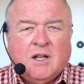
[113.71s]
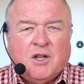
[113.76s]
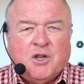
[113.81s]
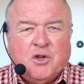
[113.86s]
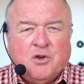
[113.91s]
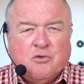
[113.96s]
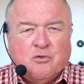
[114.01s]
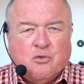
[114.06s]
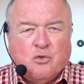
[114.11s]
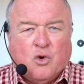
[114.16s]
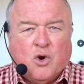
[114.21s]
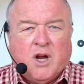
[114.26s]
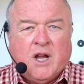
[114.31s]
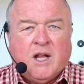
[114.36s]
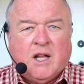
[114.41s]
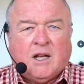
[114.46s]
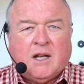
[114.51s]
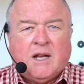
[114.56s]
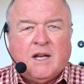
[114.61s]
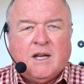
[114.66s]
You
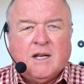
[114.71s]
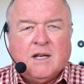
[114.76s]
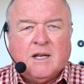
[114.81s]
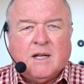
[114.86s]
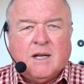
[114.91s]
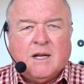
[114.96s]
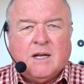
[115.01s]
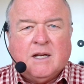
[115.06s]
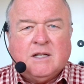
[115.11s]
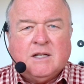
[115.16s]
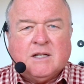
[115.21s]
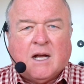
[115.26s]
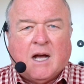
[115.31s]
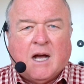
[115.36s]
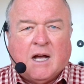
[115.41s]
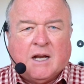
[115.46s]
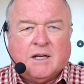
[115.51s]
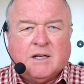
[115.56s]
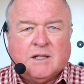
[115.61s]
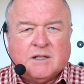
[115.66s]
really need to
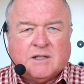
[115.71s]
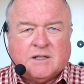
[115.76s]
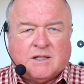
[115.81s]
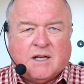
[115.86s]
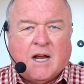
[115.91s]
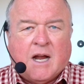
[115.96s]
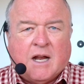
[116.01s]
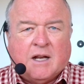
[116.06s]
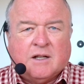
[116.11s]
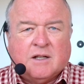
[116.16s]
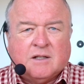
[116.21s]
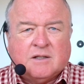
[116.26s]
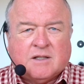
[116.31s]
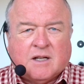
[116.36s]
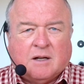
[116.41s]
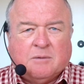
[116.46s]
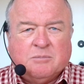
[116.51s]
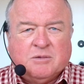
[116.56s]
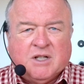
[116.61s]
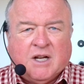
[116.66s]
understand the
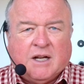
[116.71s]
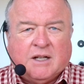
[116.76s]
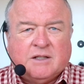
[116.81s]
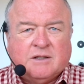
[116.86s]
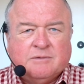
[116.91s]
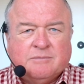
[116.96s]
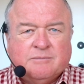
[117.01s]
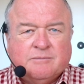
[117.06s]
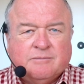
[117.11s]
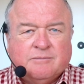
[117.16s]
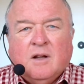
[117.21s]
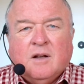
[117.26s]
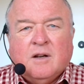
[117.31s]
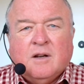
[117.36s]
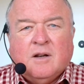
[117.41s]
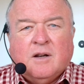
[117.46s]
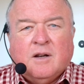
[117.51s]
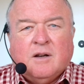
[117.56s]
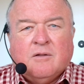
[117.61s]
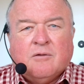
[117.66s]
subject.
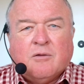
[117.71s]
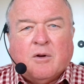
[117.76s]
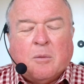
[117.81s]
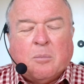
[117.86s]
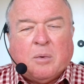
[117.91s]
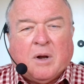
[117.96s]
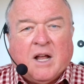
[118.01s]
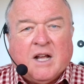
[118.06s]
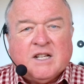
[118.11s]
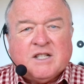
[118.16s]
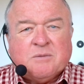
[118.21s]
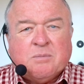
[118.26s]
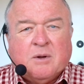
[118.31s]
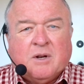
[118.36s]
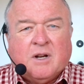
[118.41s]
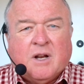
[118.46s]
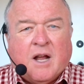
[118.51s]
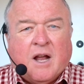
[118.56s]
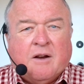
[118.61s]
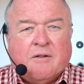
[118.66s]

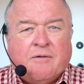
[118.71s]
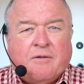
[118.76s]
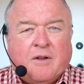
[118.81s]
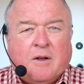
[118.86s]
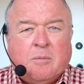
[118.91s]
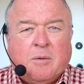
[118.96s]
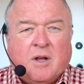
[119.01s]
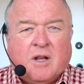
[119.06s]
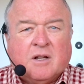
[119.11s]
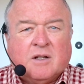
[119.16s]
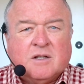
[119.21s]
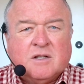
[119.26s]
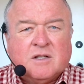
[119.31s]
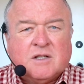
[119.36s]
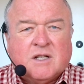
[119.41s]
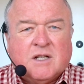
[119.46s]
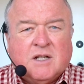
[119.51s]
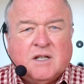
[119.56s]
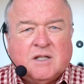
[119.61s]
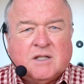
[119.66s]
Replacement
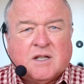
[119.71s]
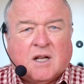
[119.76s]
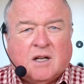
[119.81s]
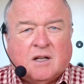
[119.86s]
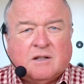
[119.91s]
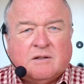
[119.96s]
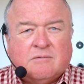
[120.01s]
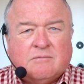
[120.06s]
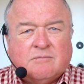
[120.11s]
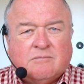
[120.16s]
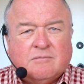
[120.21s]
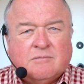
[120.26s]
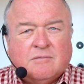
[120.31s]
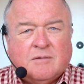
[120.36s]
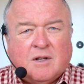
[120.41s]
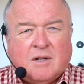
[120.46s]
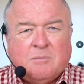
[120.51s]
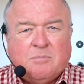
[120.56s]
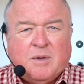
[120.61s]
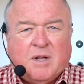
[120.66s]
amphibians is a,
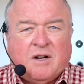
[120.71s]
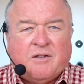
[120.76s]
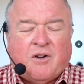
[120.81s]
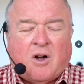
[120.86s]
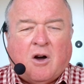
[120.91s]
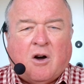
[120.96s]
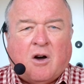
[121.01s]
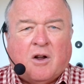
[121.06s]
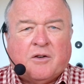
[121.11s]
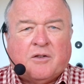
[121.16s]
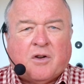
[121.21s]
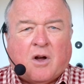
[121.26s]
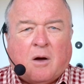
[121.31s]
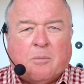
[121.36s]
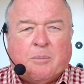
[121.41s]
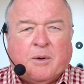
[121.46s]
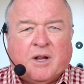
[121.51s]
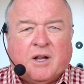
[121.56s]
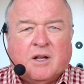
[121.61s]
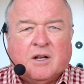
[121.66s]
a bit of a hot
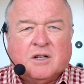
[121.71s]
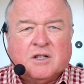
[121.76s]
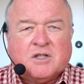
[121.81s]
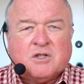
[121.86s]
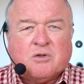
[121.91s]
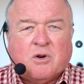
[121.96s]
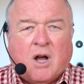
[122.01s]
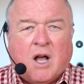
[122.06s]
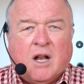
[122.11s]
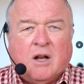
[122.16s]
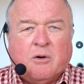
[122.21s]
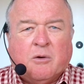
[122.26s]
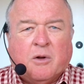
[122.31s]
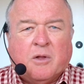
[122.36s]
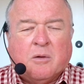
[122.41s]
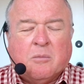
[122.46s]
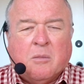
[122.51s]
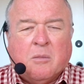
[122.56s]
topic in Australia at the